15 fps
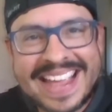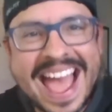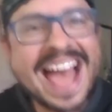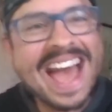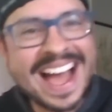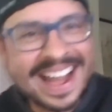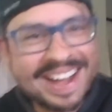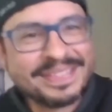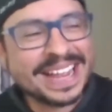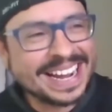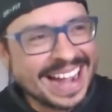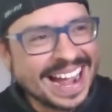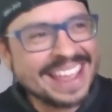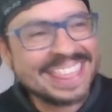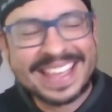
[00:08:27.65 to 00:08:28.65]
Yeah, I'm like,
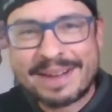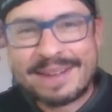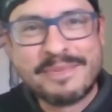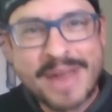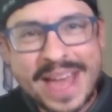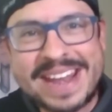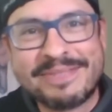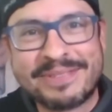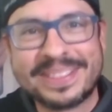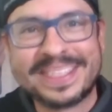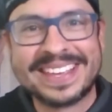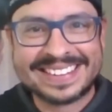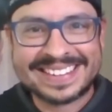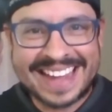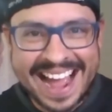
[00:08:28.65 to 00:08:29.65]
I think I'm ready for
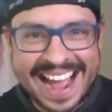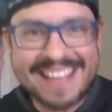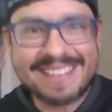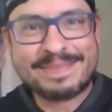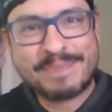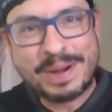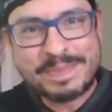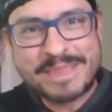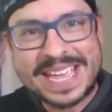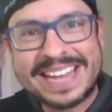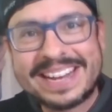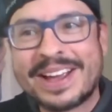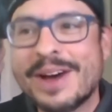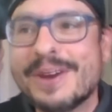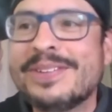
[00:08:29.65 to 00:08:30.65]
this, guys. Put me
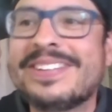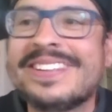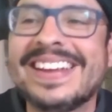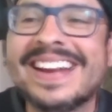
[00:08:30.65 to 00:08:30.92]
in, coach.